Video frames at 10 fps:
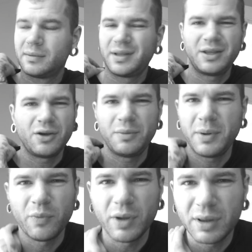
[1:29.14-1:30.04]
you know, it'd
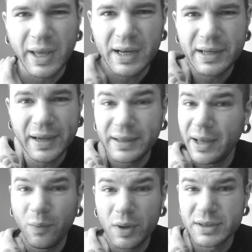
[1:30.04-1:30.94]
be real late at night. And
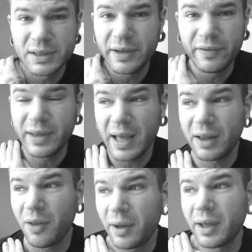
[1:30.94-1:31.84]
that wasn't even
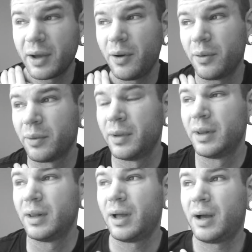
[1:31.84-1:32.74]
that long ago.
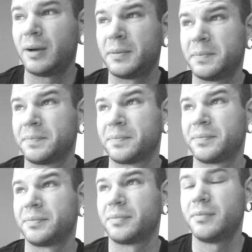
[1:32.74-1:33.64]
Um,
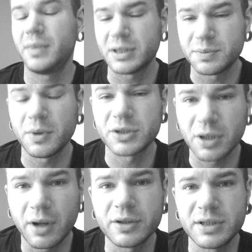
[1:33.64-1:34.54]
mixed
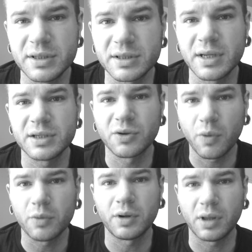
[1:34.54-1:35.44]
martial arts has, has
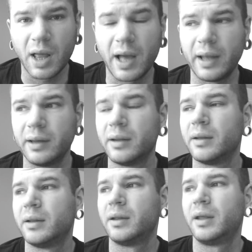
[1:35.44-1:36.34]
grown a lot.
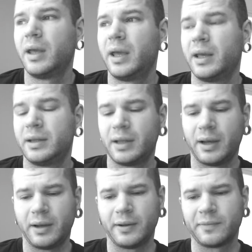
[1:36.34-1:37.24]
And,
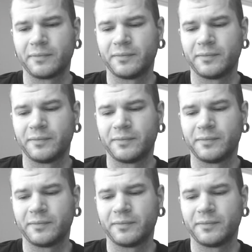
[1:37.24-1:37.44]
uh,